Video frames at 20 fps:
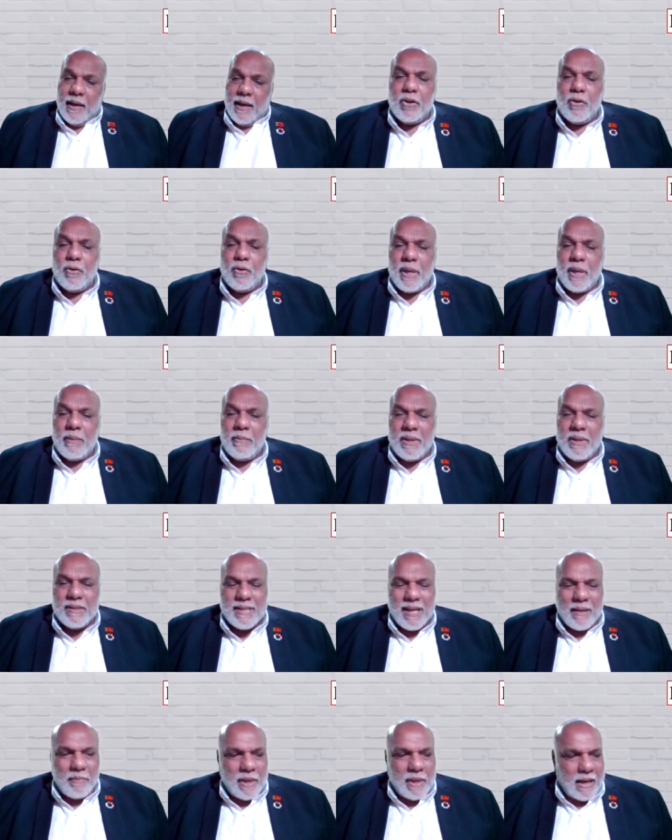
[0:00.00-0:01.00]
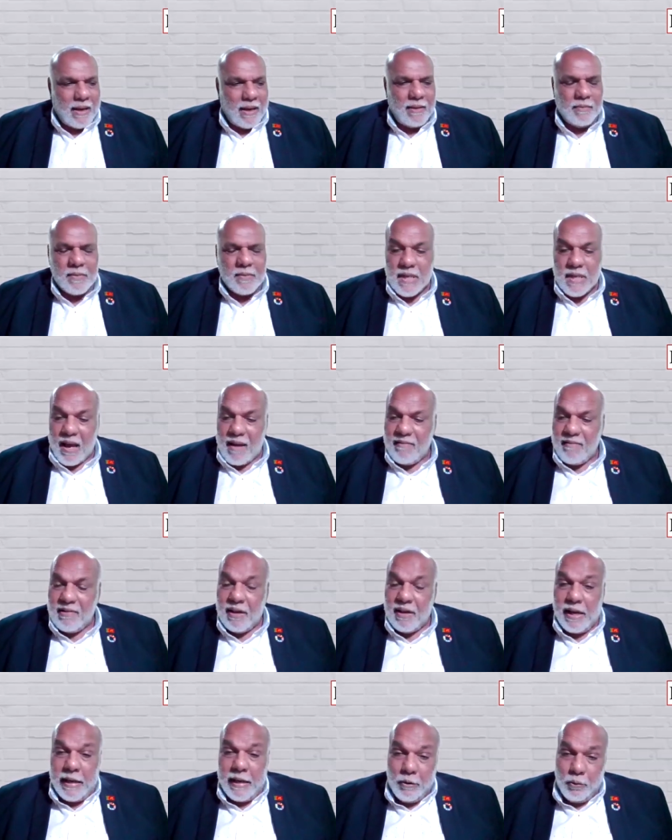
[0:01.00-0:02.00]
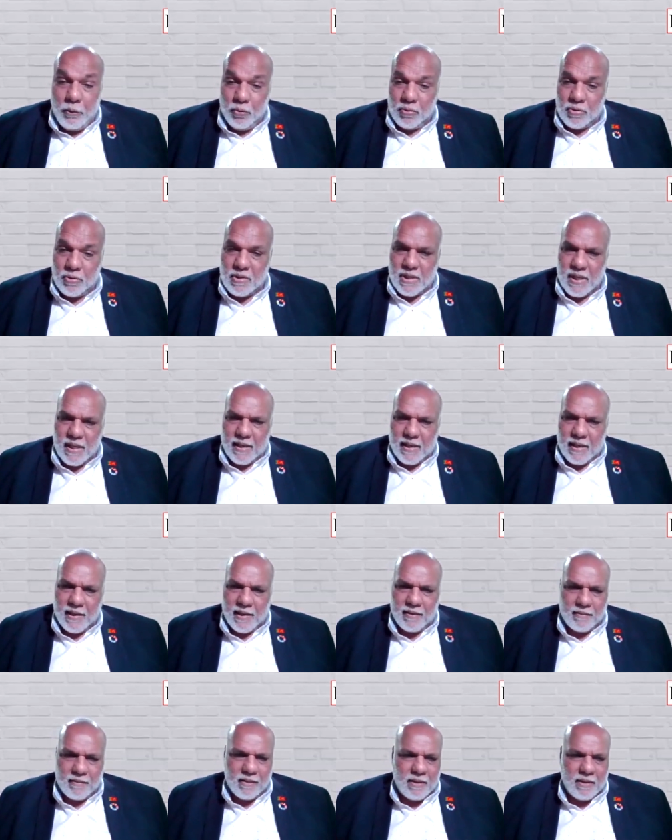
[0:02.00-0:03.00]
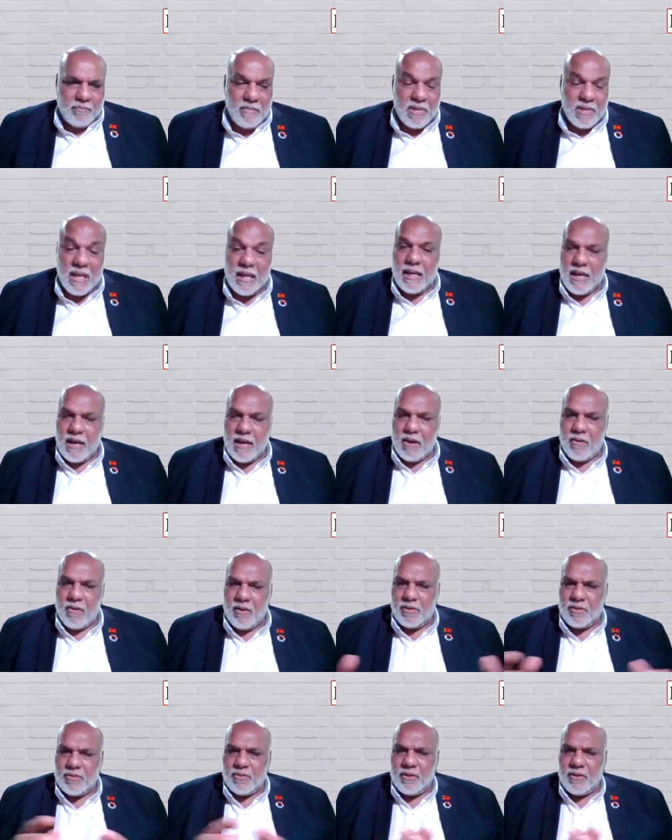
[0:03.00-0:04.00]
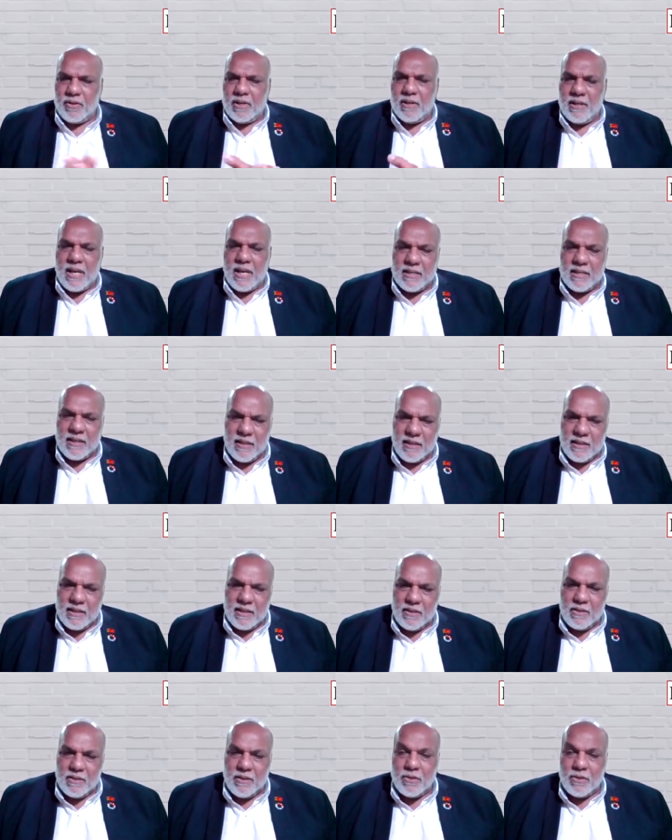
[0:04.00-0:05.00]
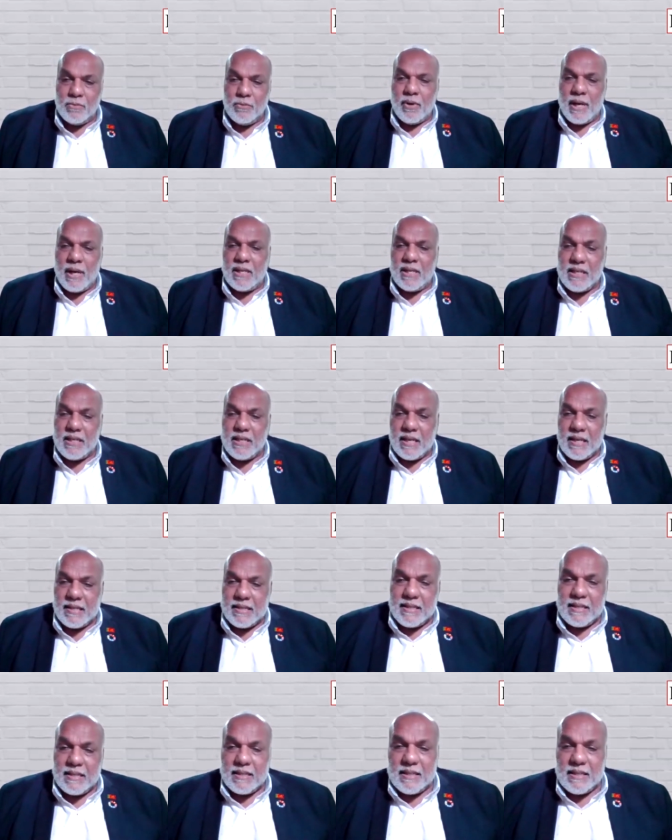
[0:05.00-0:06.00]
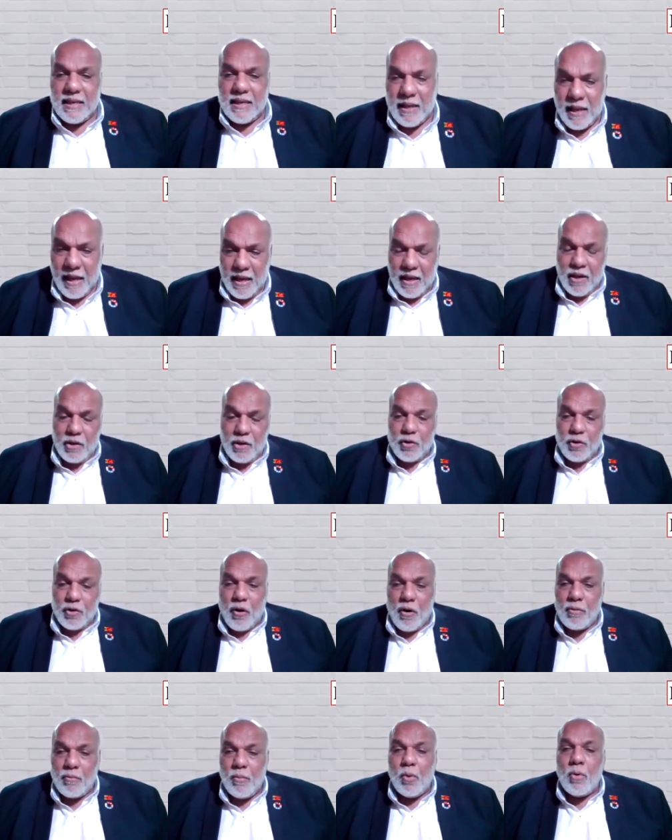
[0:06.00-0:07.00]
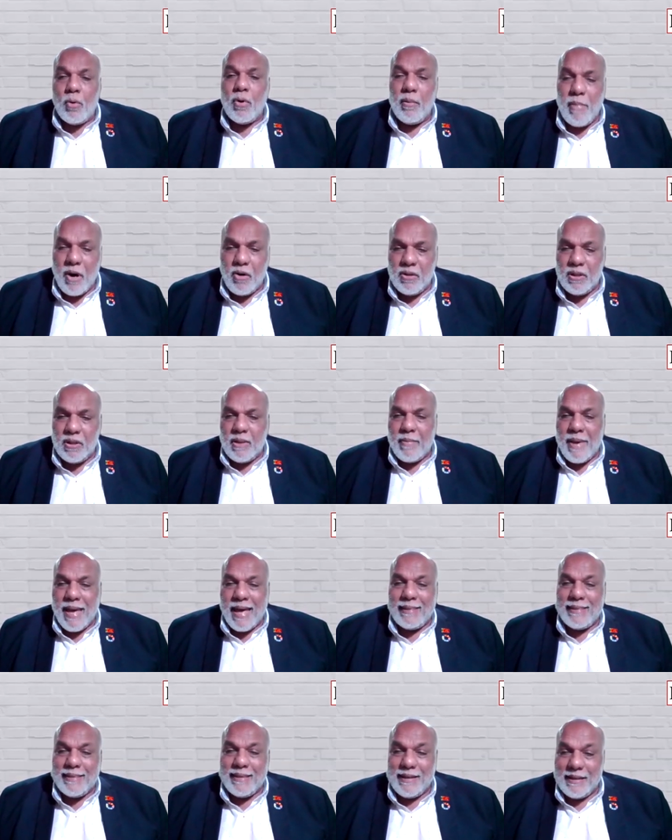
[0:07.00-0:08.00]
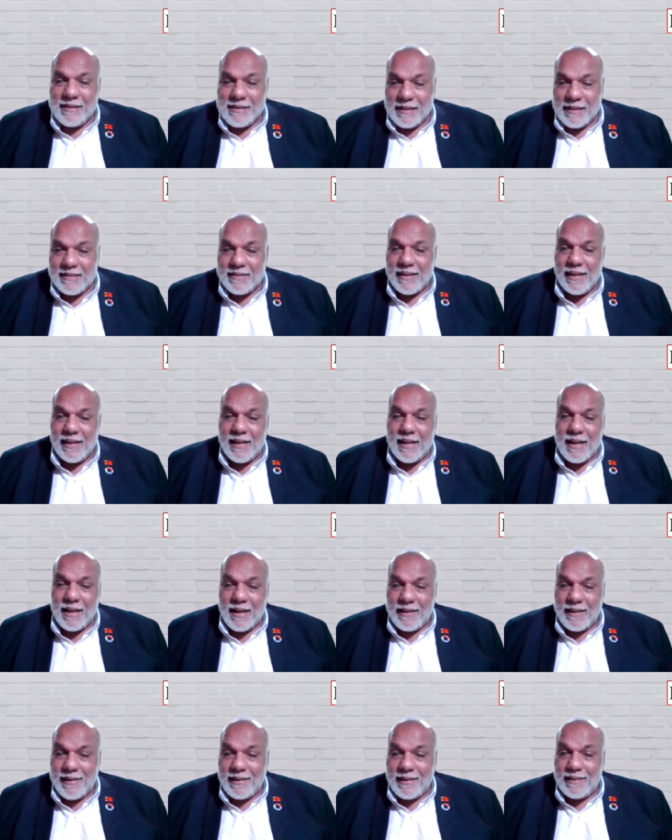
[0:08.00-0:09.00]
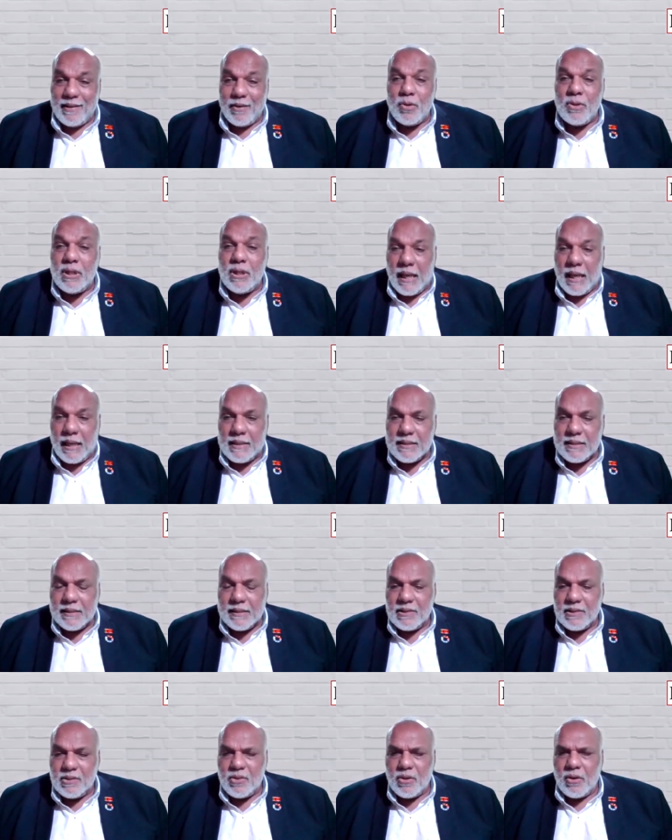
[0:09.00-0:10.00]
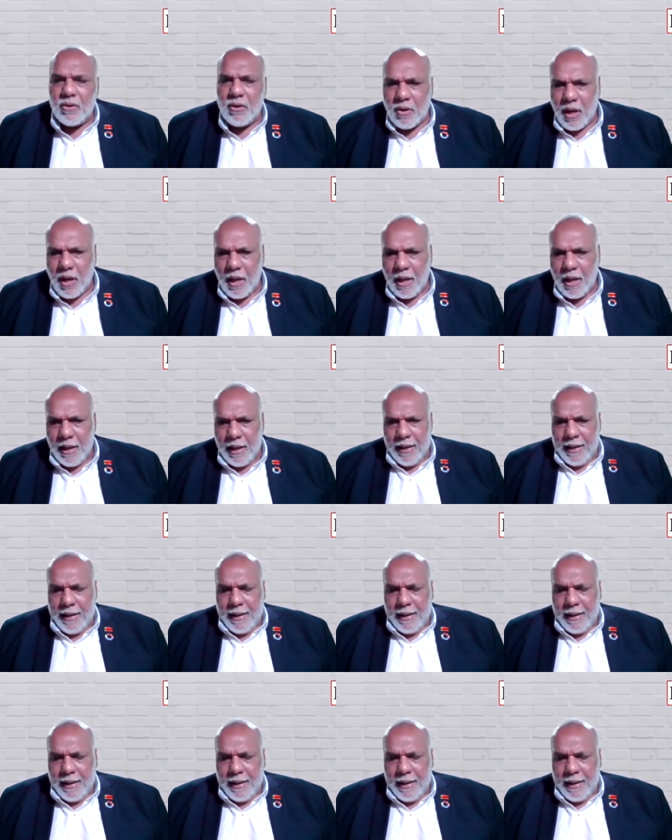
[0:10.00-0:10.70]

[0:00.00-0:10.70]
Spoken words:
maybe sometimes our news, the media also doesn't do any justice. They talk more about the bad things in Sri Lanka than the good things. So,